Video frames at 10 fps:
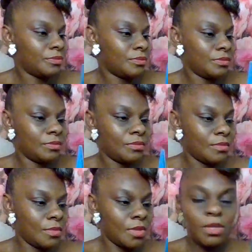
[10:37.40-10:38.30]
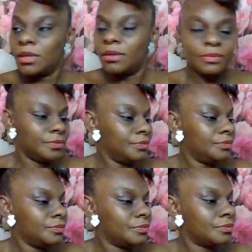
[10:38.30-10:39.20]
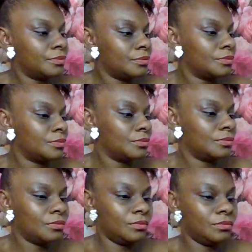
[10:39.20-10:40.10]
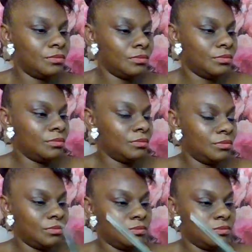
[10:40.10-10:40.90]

Nobody speaks.